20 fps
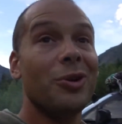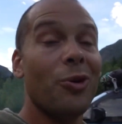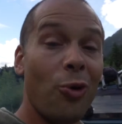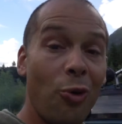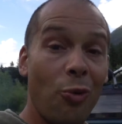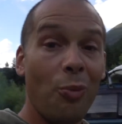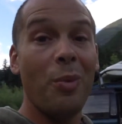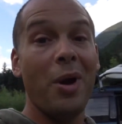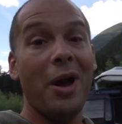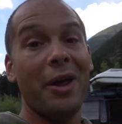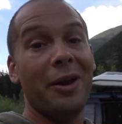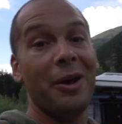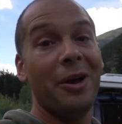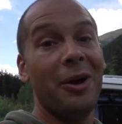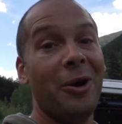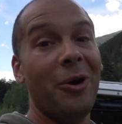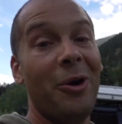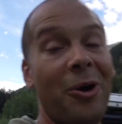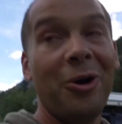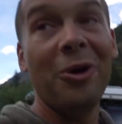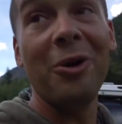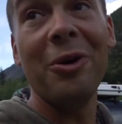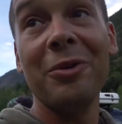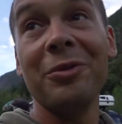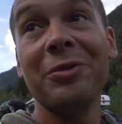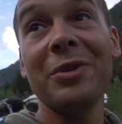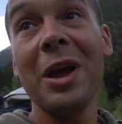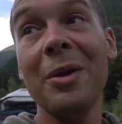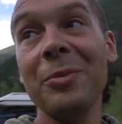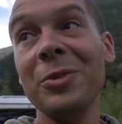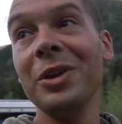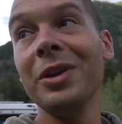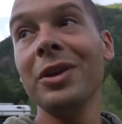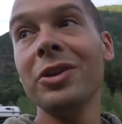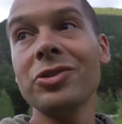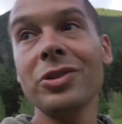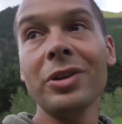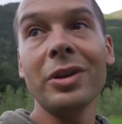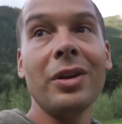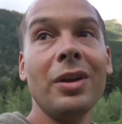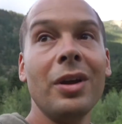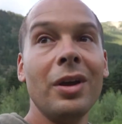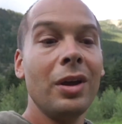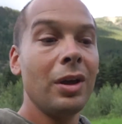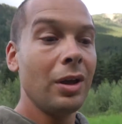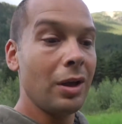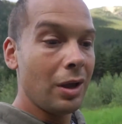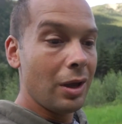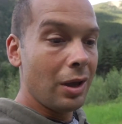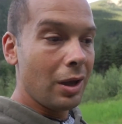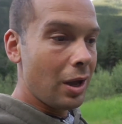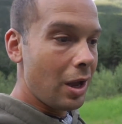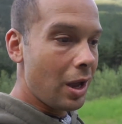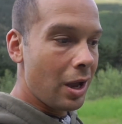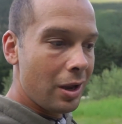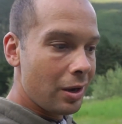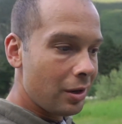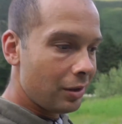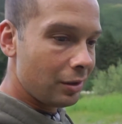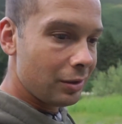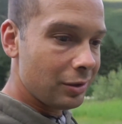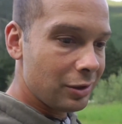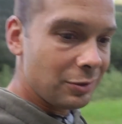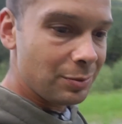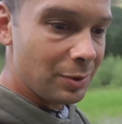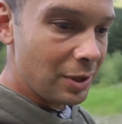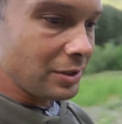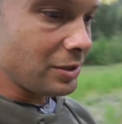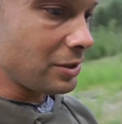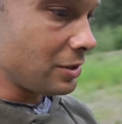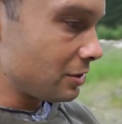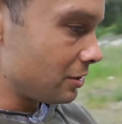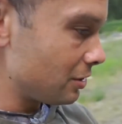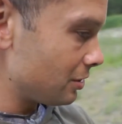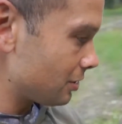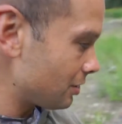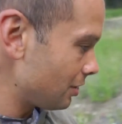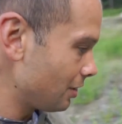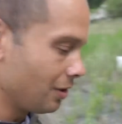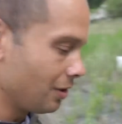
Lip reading: all manner of ammunition, and this place is just,